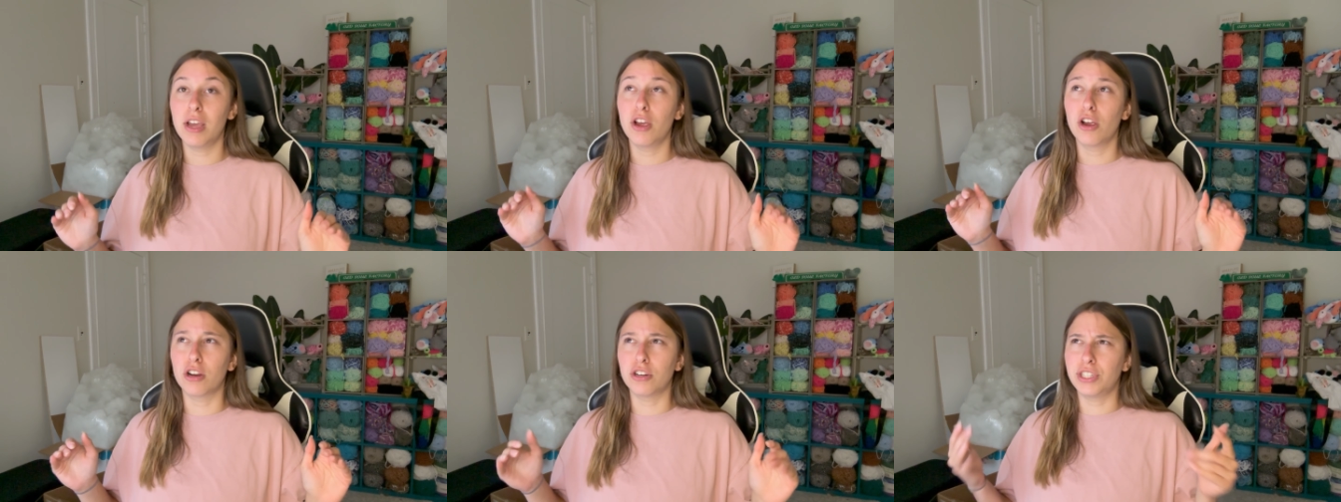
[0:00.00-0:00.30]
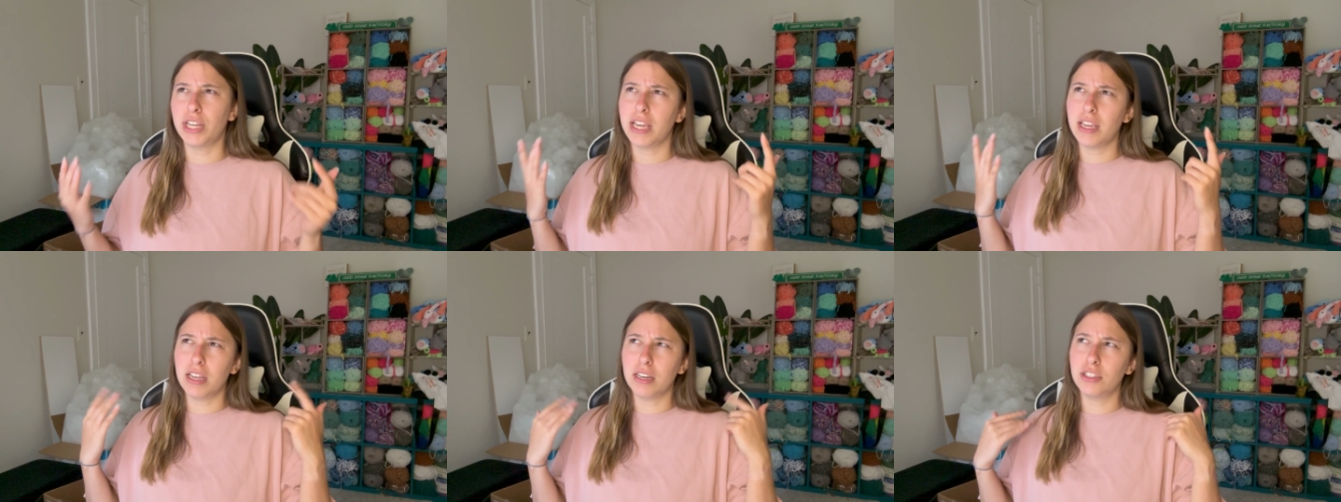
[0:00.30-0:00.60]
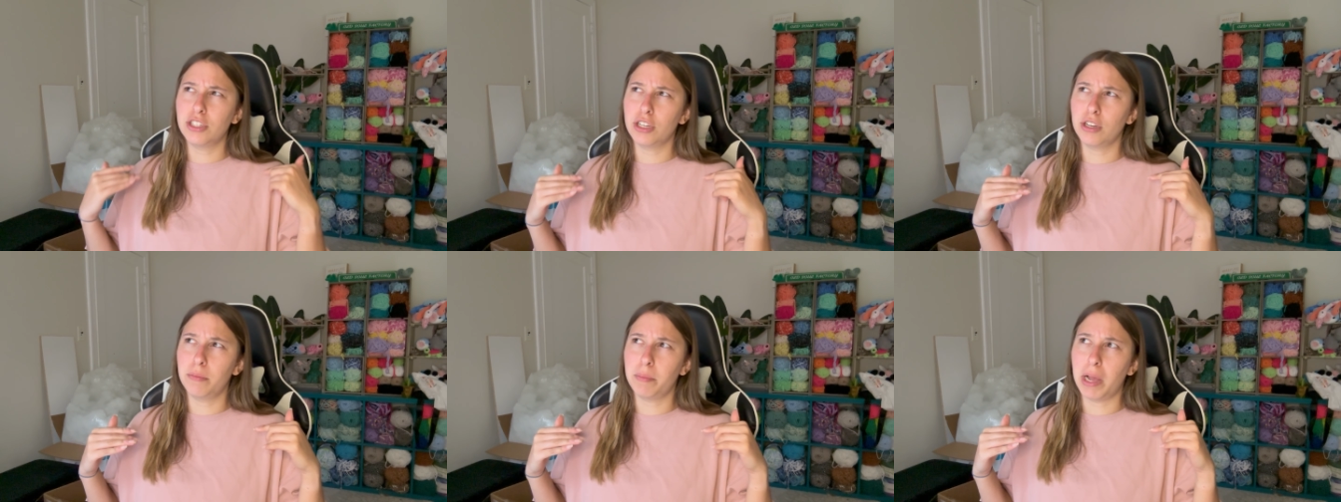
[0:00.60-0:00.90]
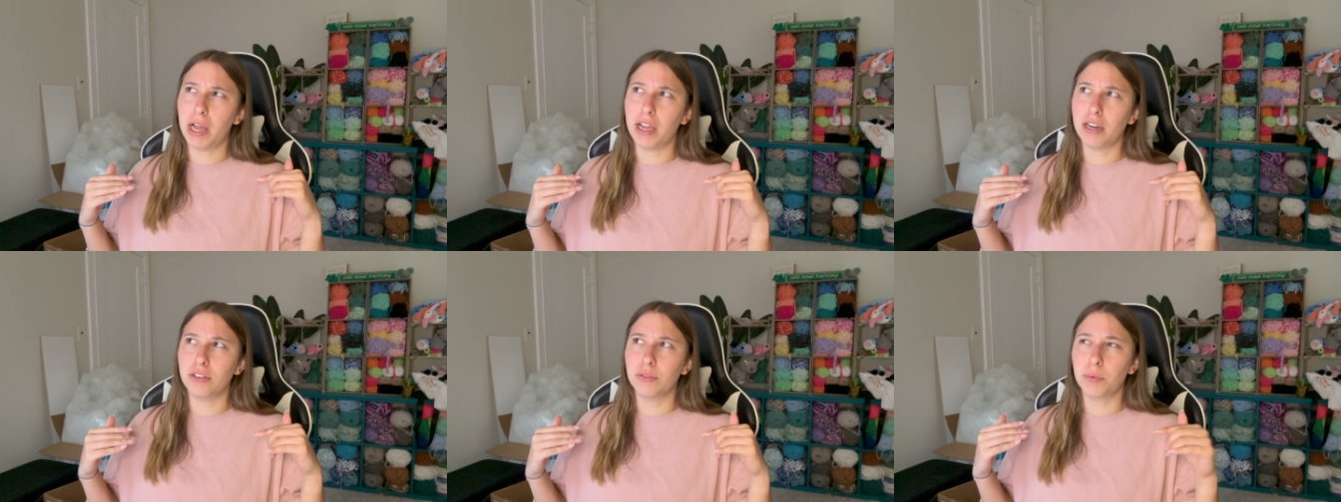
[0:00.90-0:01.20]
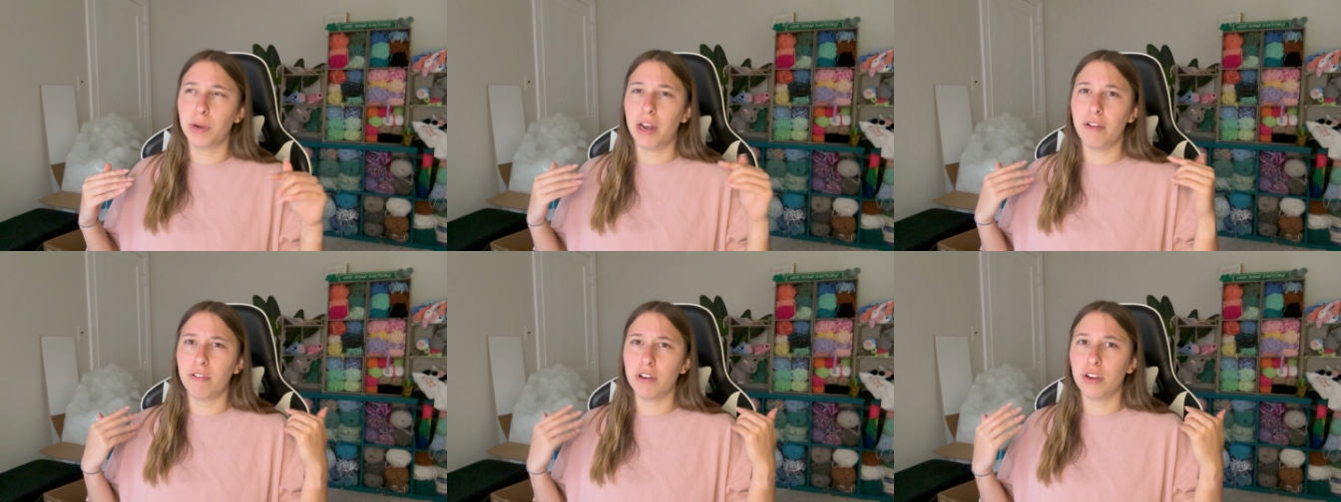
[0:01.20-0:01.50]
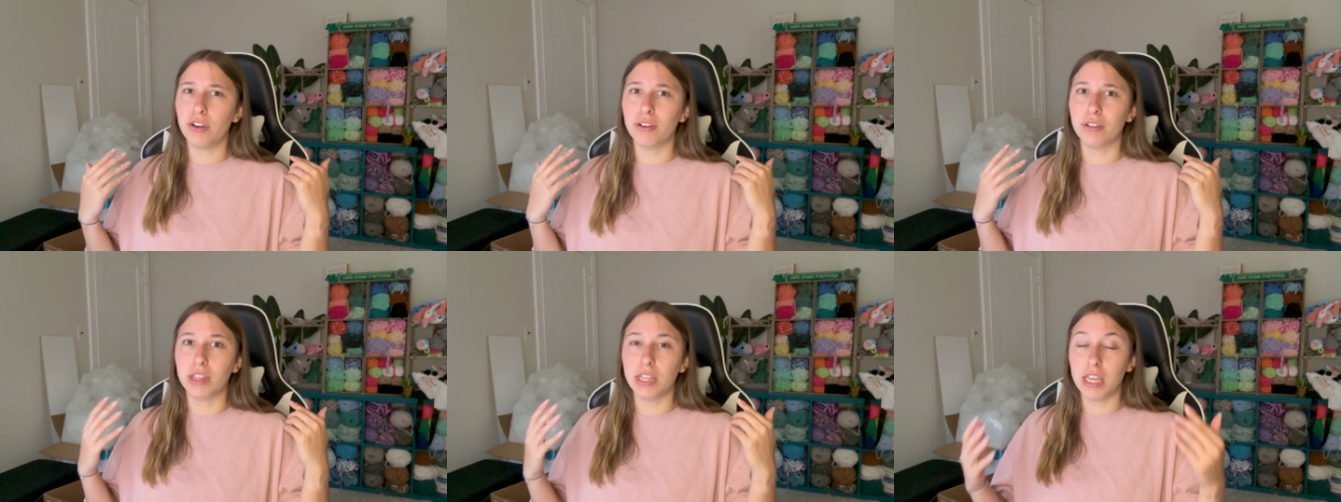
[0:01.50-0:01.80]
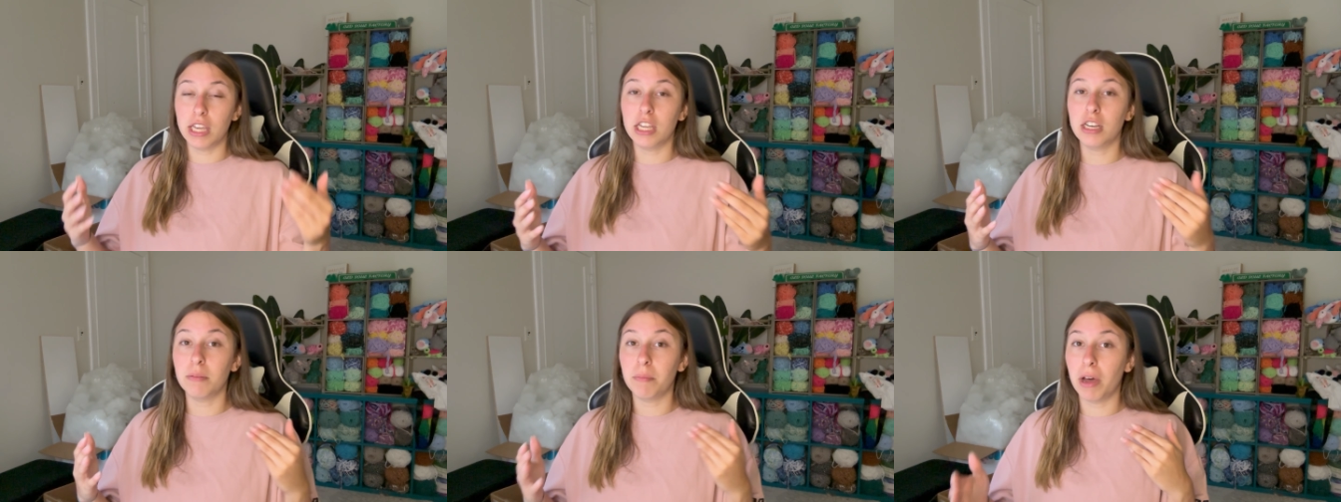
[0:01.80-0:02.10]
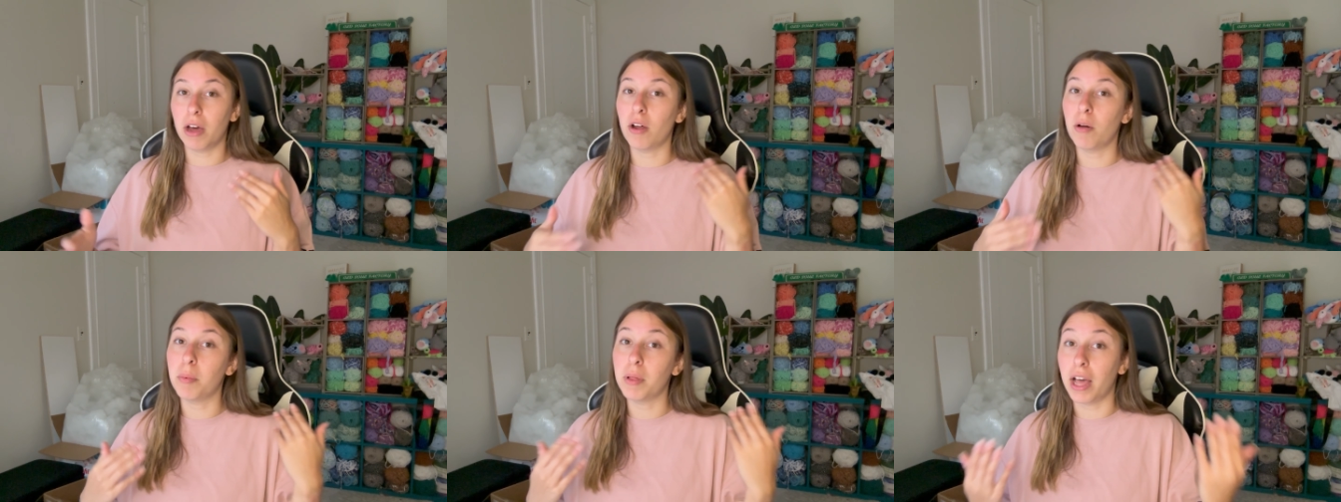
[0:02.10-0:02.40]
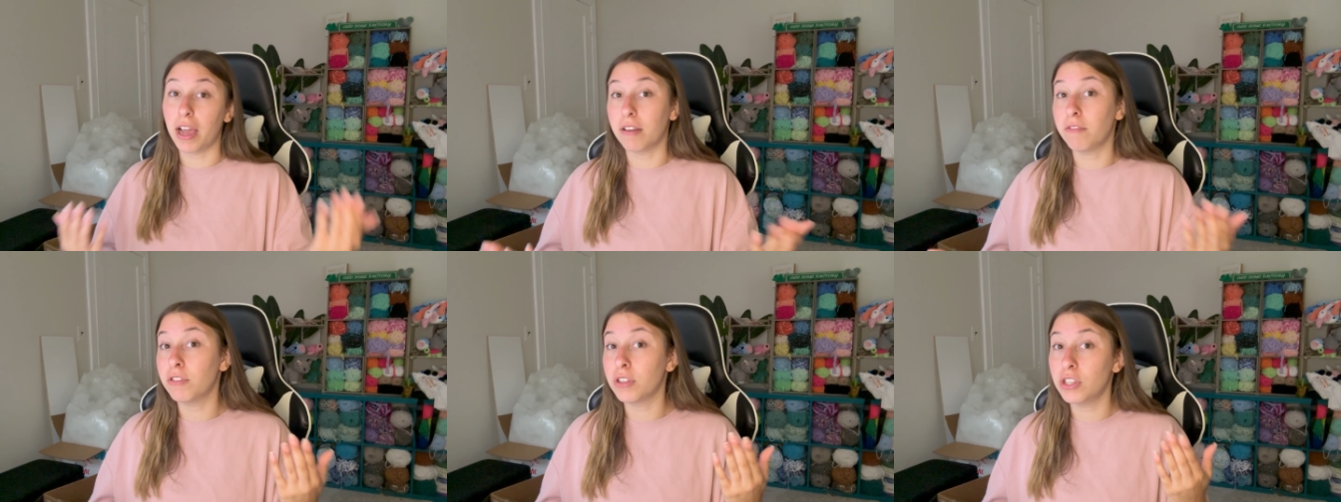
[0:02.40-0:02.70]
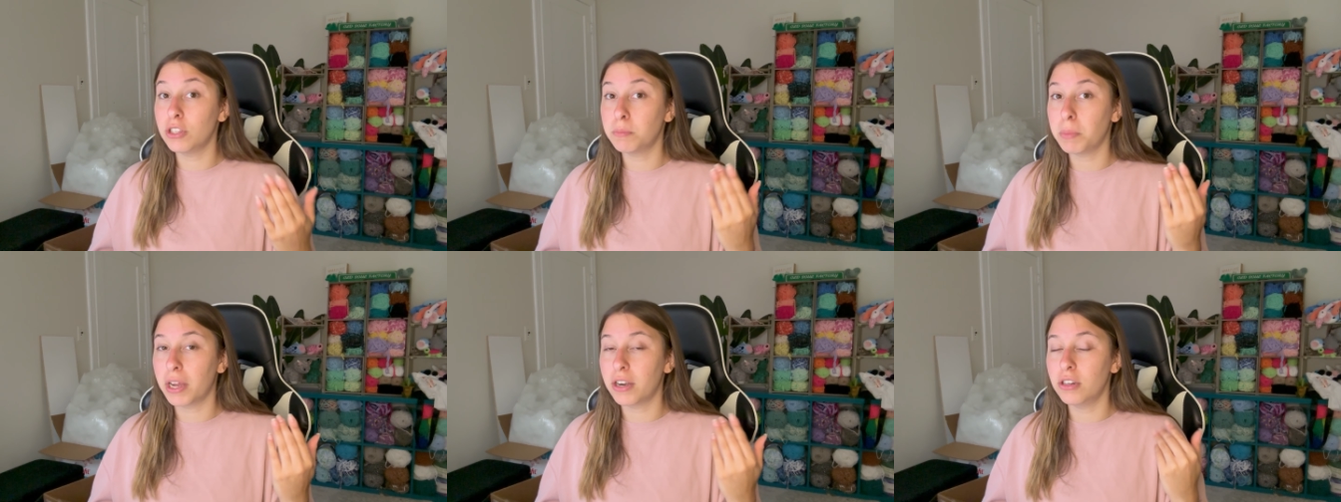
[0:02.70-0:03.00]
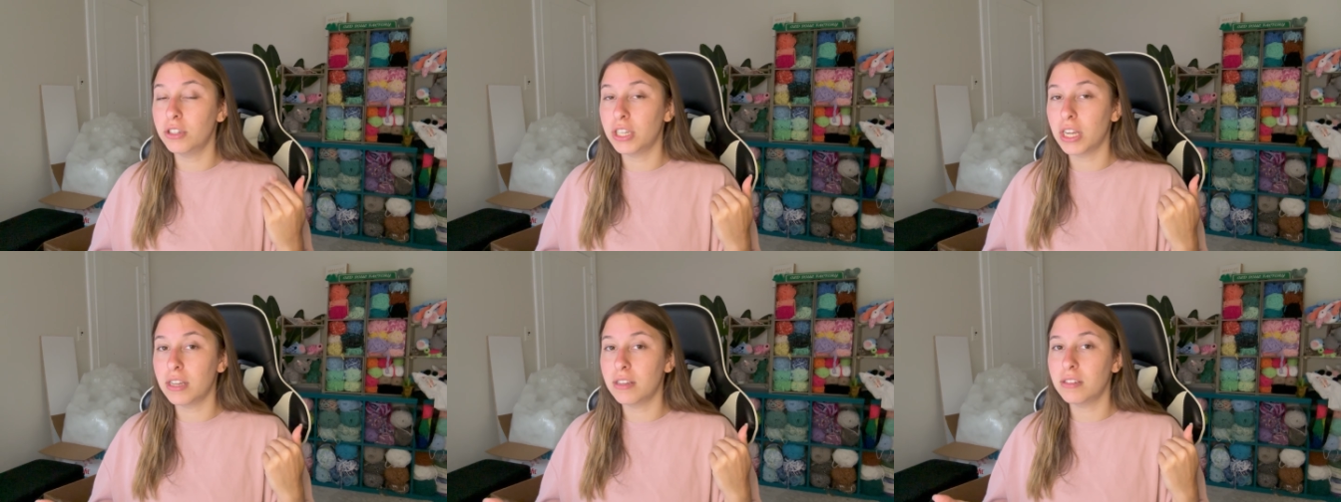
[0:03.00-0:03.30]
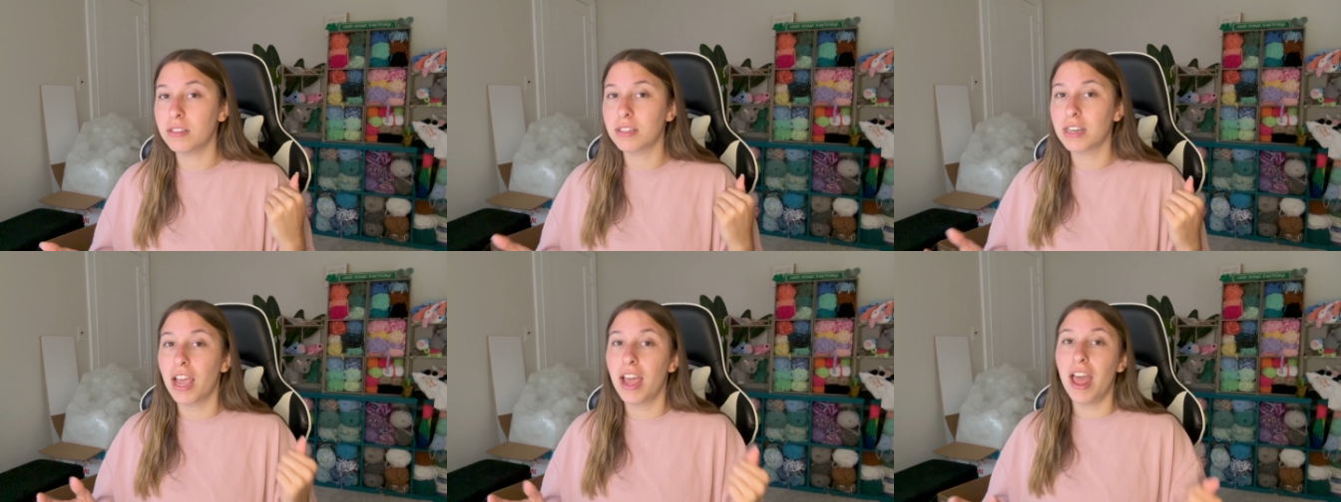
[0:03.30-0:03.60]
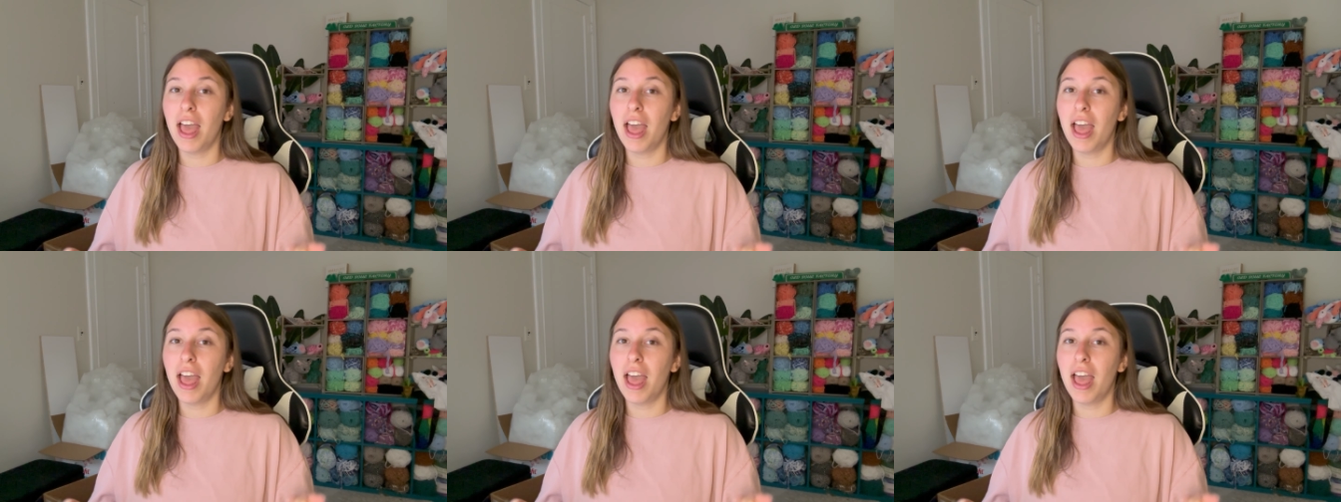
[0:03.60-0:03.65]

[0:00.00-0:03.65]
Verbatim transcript: or take into your mind whenever you're thinking about applying for these pattern tests.